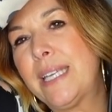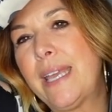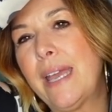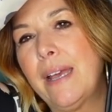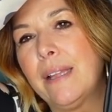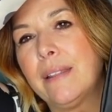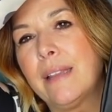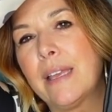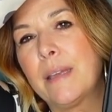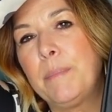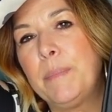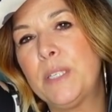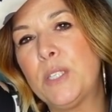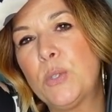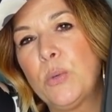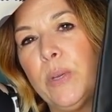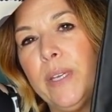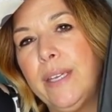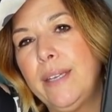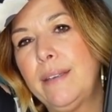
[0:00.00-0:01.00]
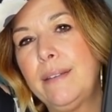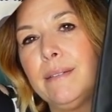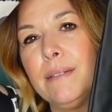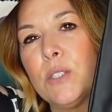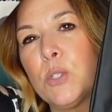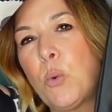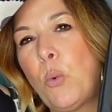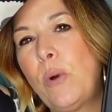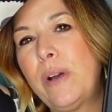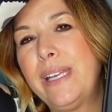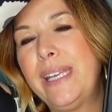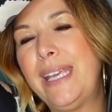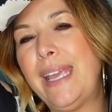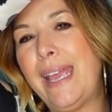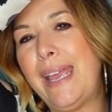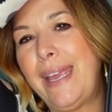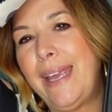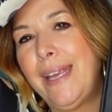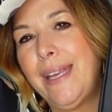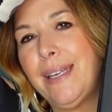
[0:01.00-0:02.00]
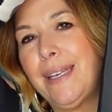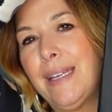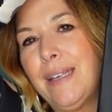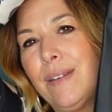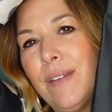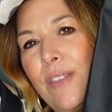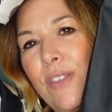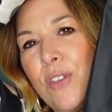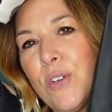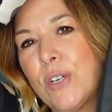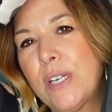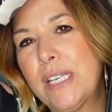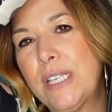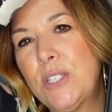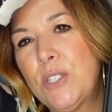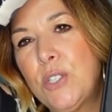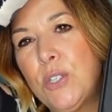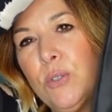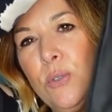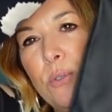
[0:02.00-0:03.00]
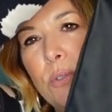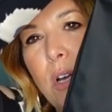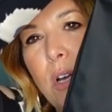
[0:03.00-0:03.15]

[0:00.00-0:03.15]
get like between twenty-eight and thirty-two